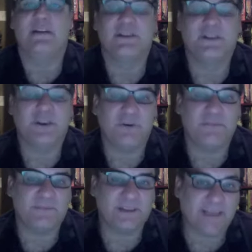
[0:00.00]
So
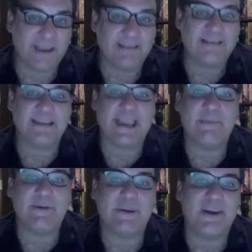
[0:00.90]
to like this
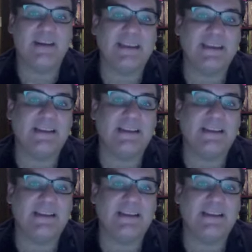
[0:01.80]
game, you're going to need to